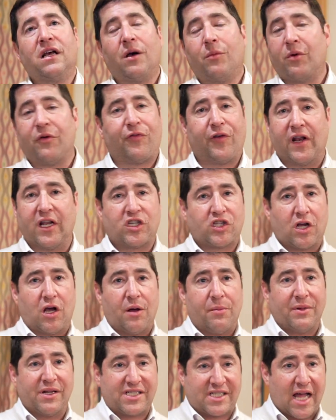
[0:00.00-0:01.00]
we finish a
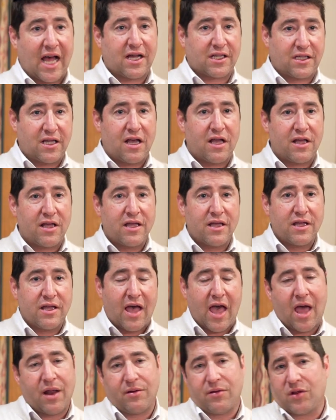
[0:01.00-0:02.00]
masachtah.
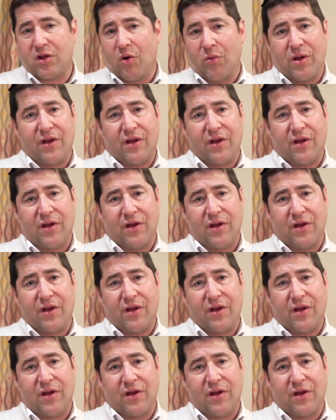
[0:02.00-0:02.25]
And, you know,